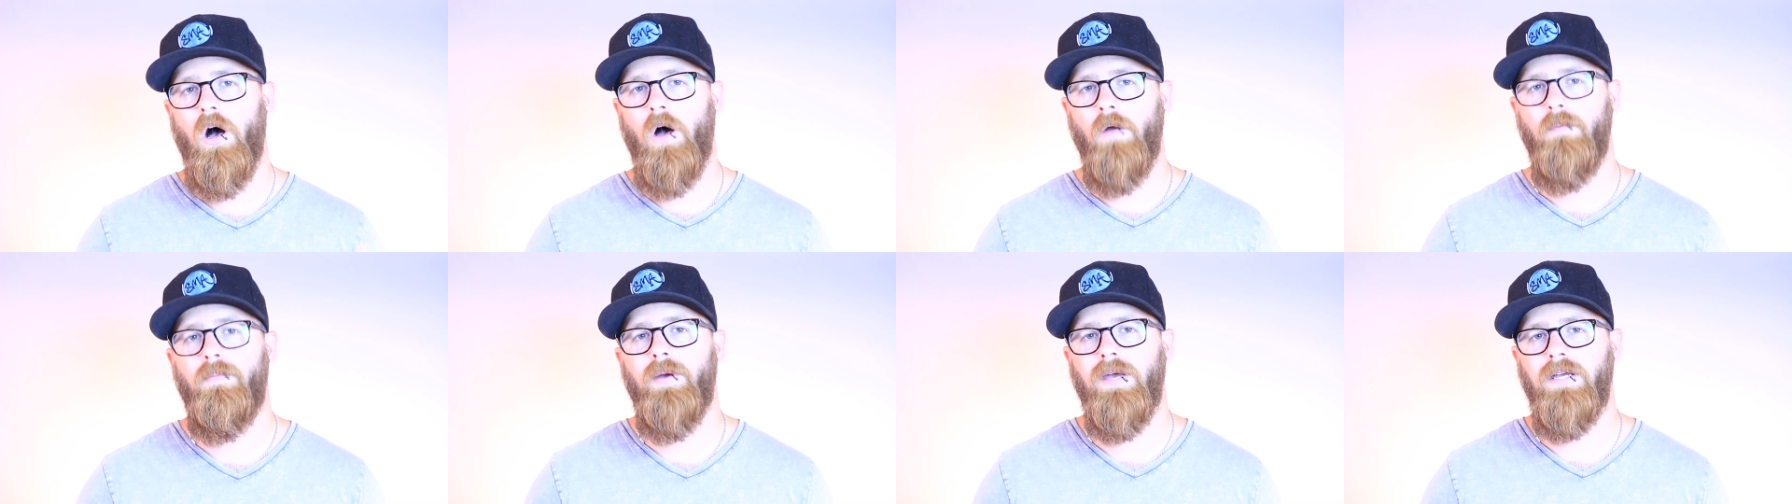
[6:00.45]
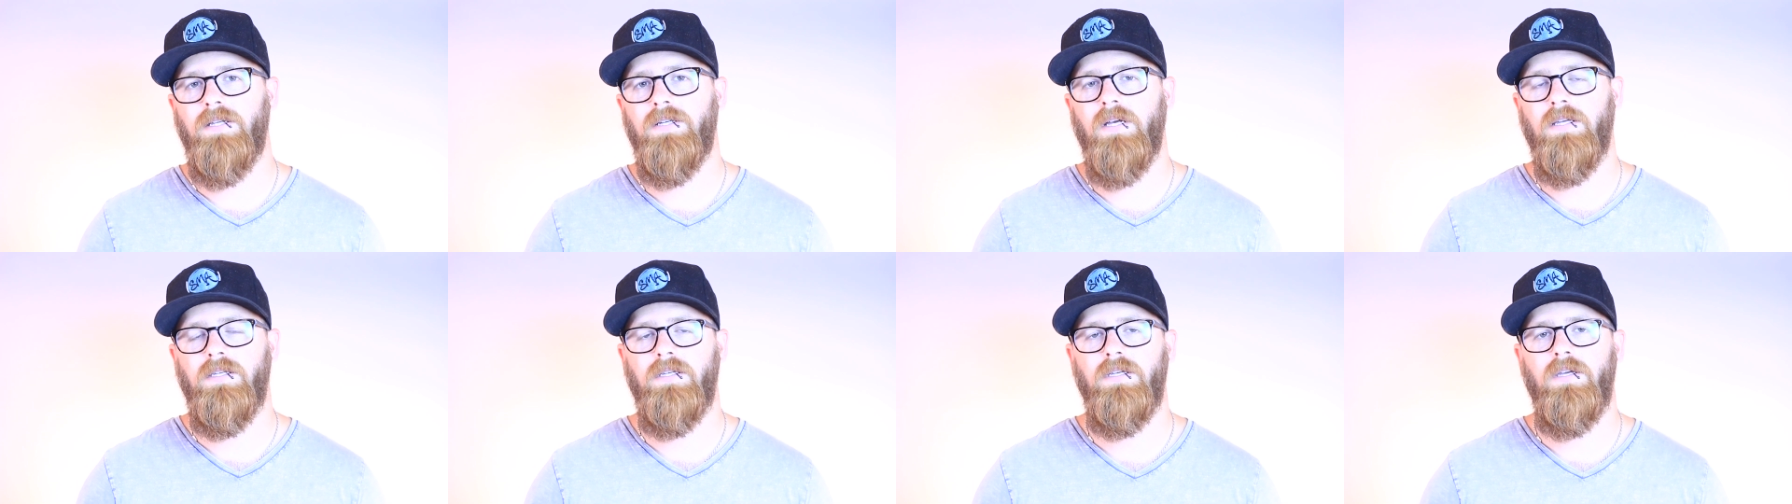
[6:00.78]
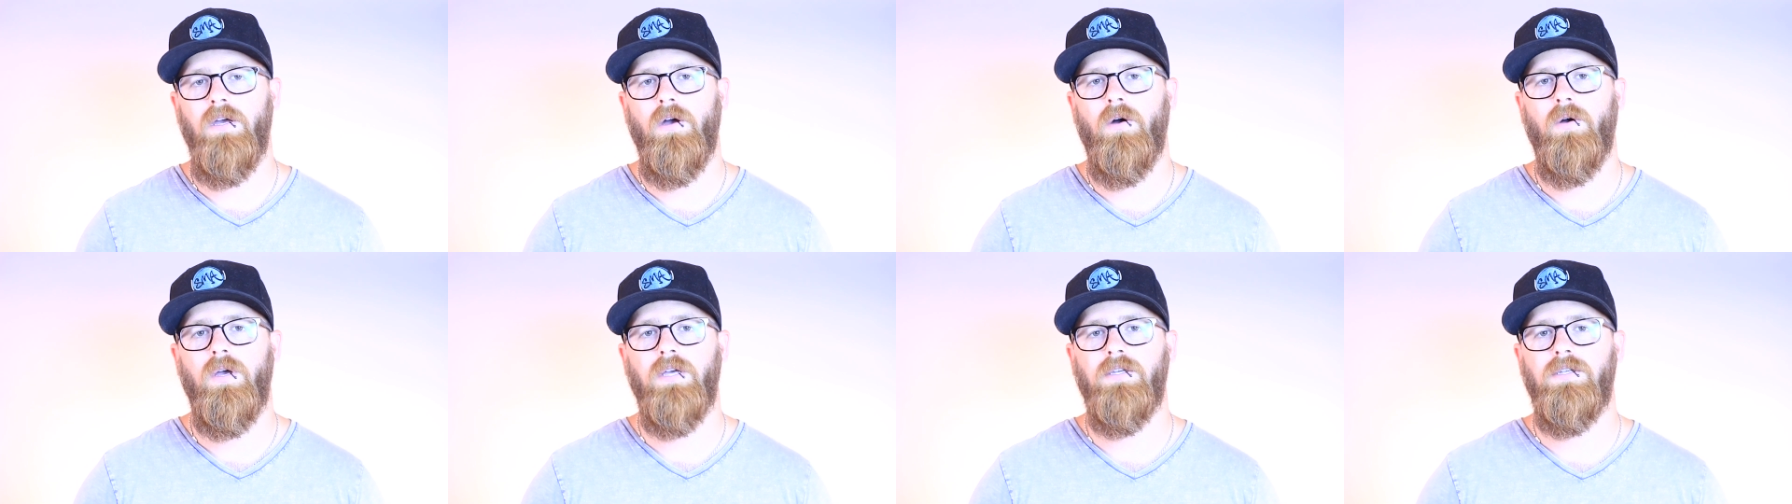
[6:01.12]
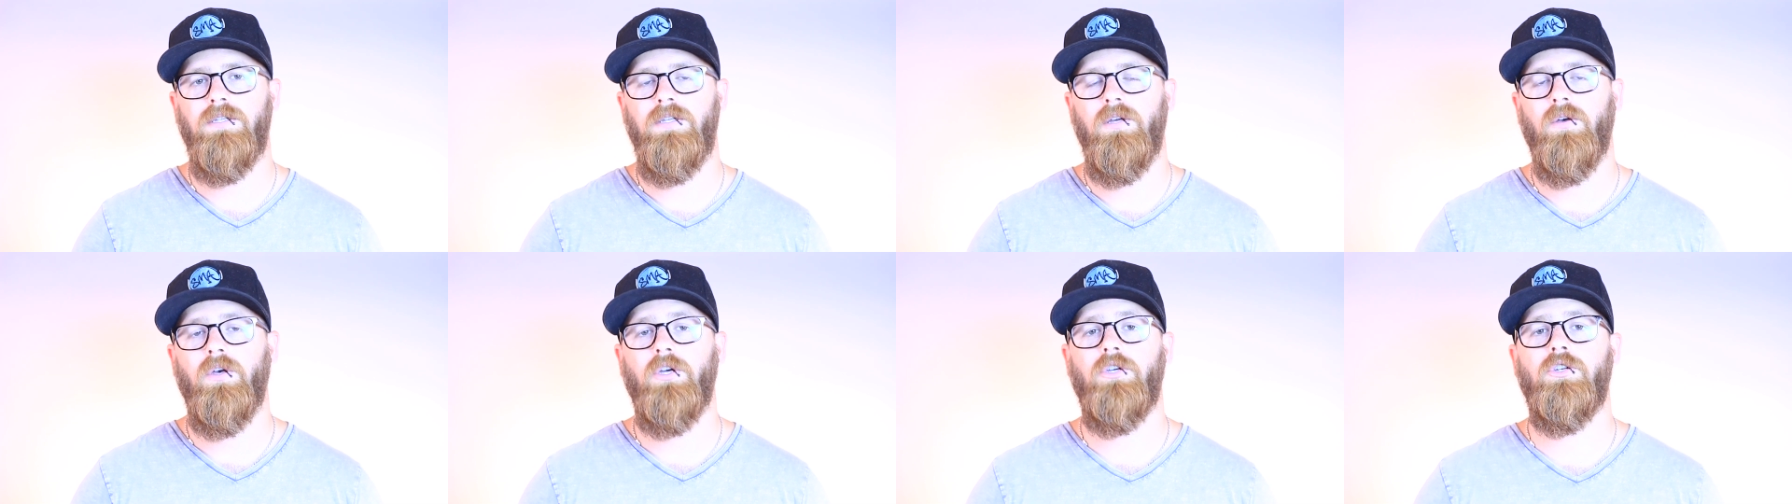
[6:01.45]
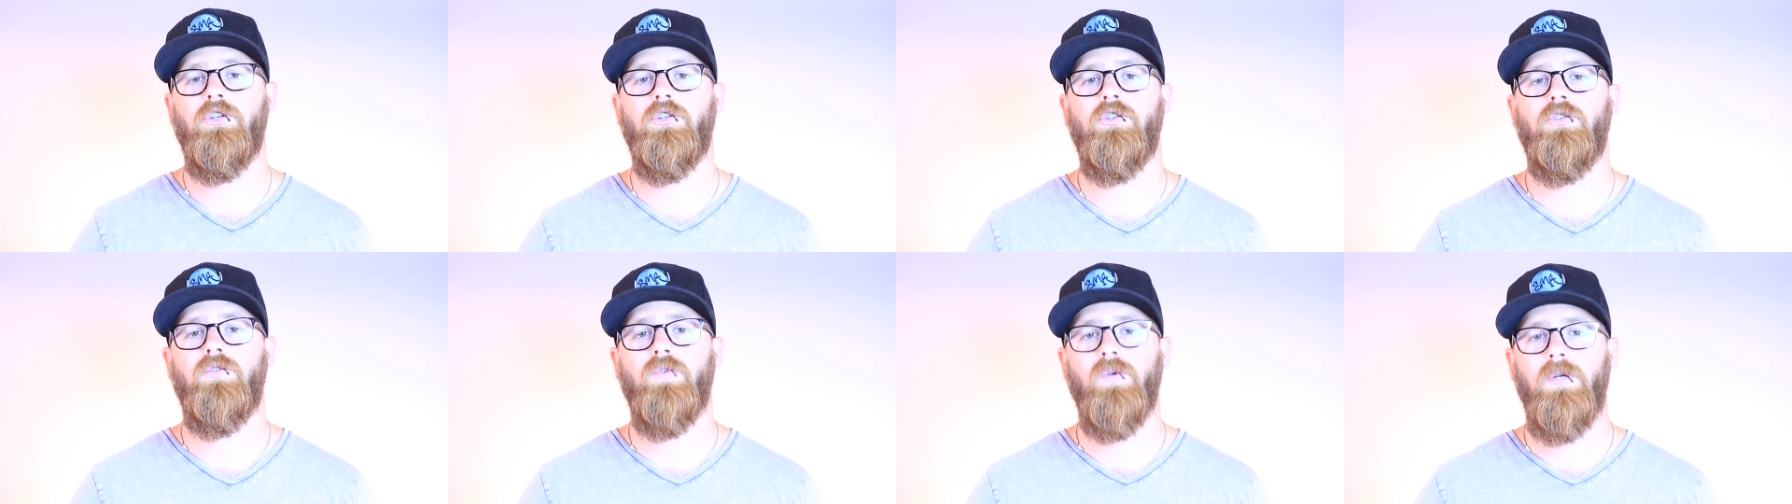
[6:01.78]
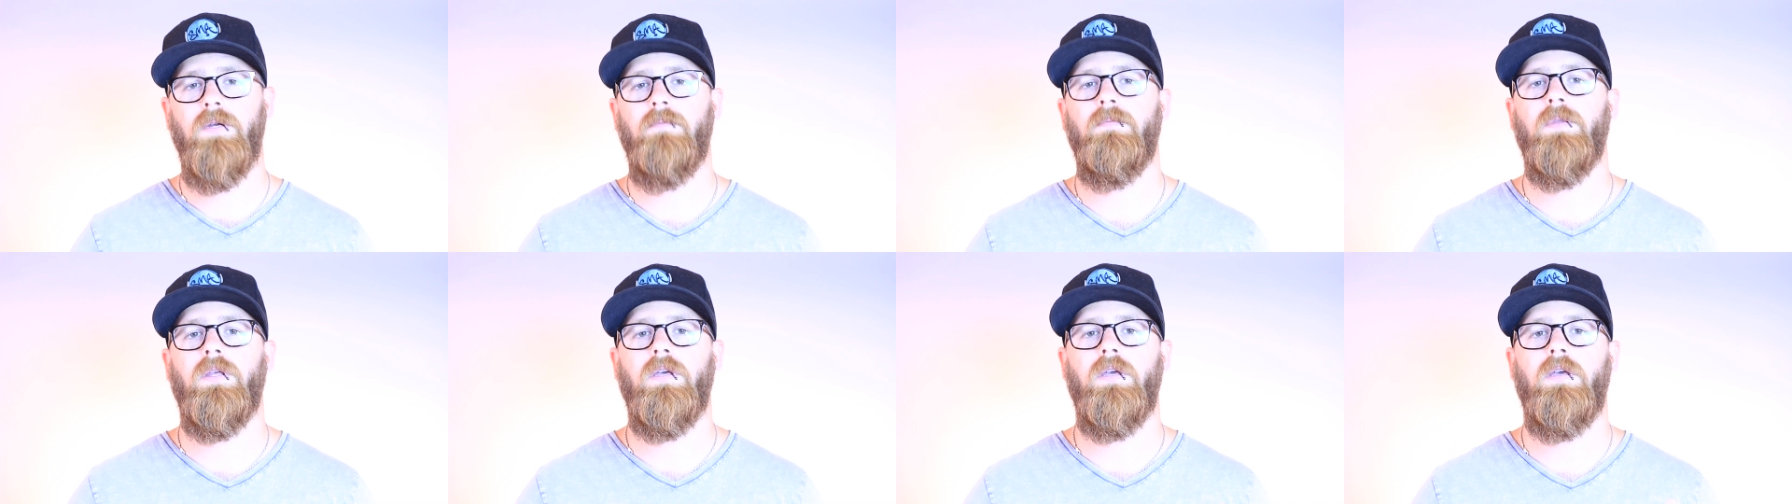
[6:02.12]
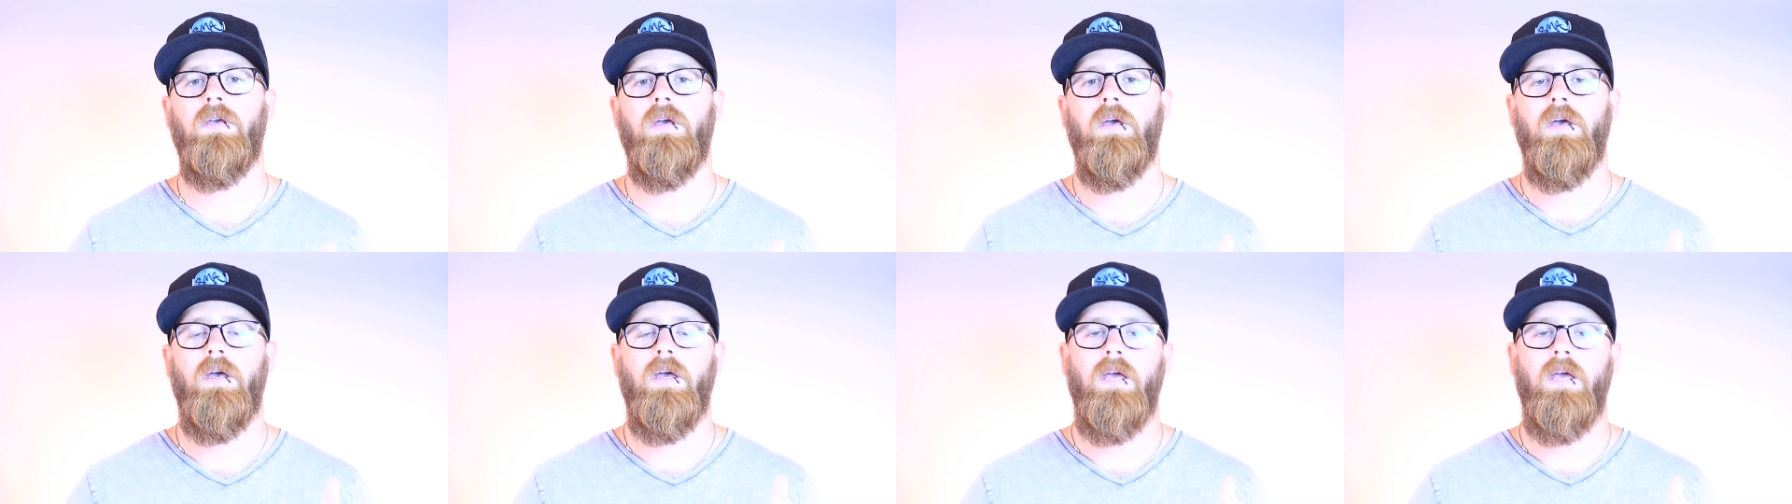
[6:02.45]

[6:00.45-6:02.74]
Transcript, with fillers: On-page SEO is still extremely